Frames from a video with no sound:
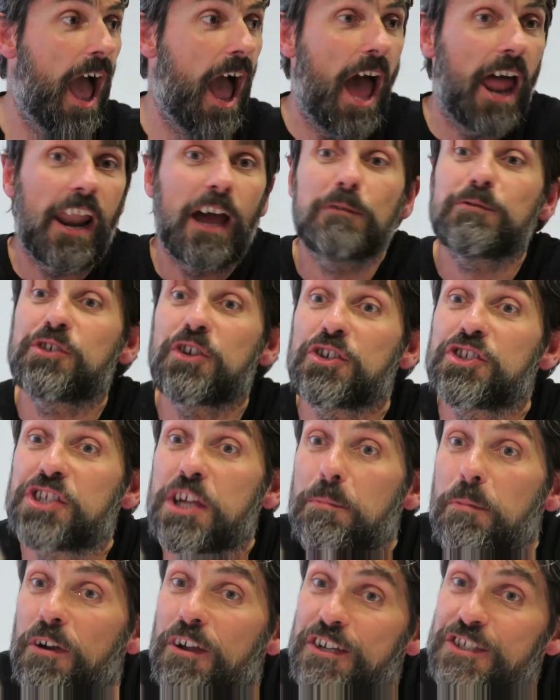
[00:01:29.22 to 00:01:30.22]
And I'm so
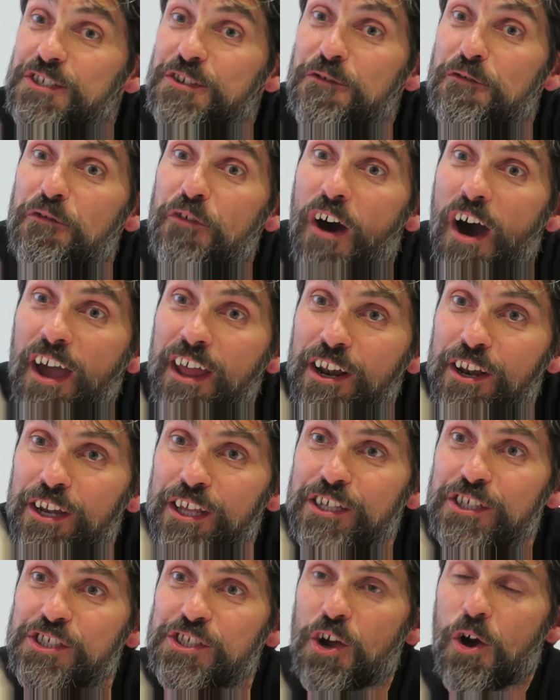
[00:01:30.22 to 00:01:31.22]
chipper because you
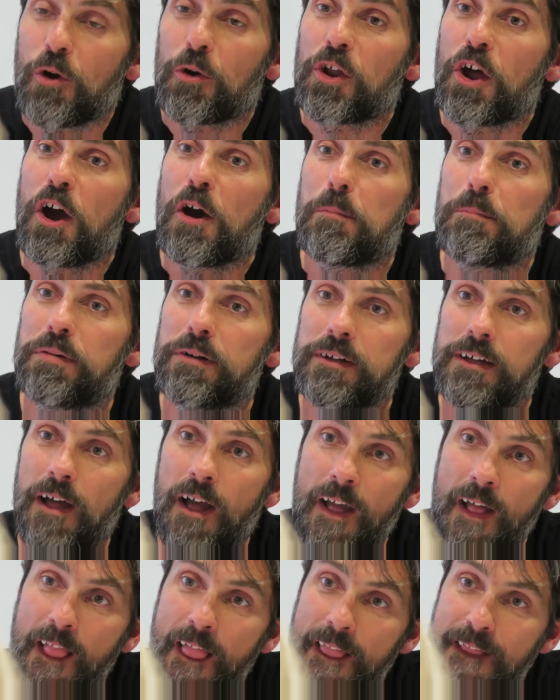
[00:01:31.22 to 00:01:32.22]
finally showed
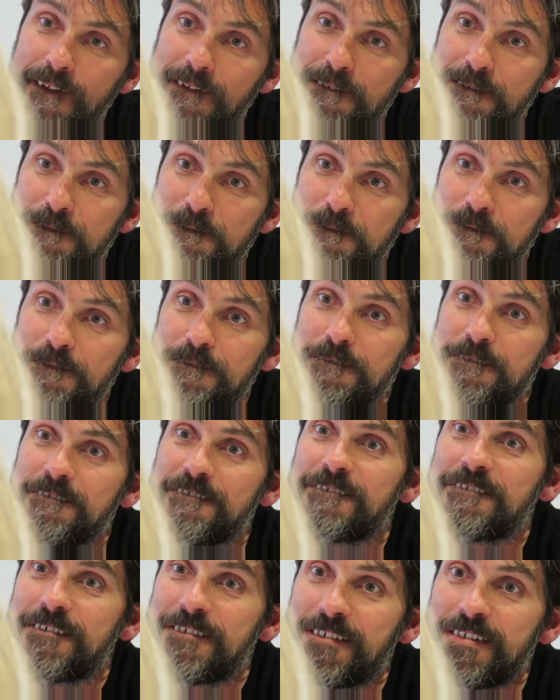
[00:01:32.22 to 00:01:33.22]
up.
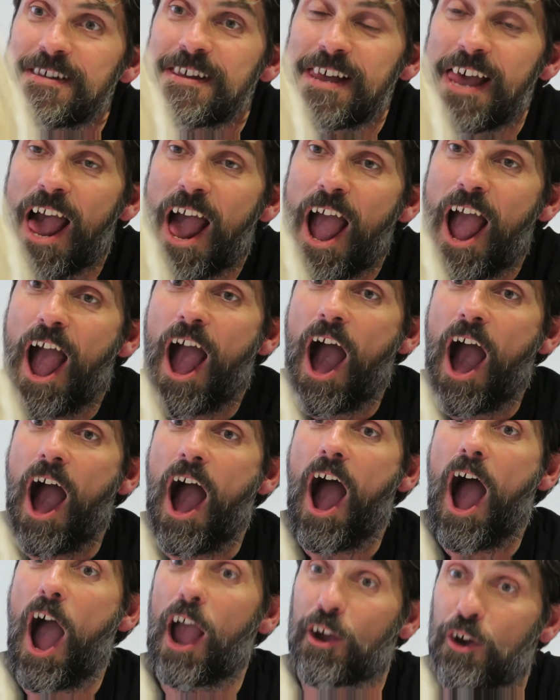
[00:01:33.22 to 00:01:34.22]

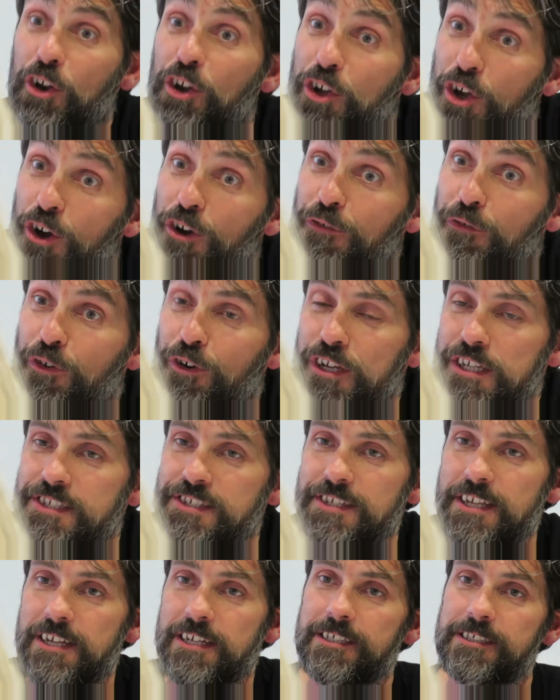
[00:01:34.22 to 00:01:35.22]
I'm gonna cook for
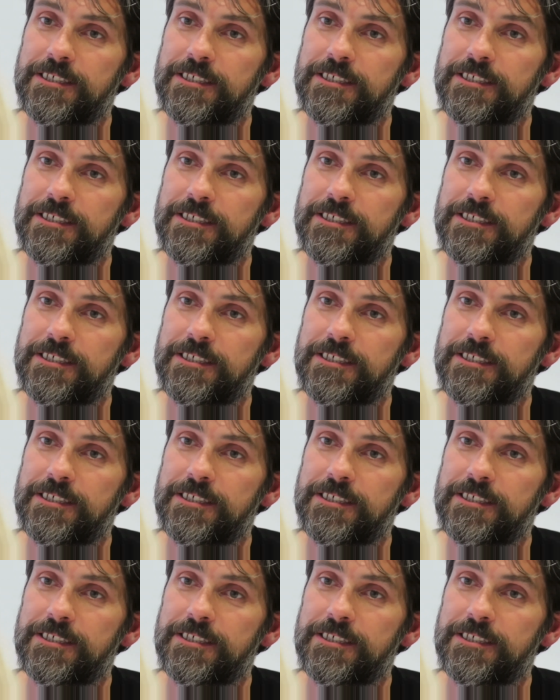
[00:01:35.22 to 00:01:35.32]
us.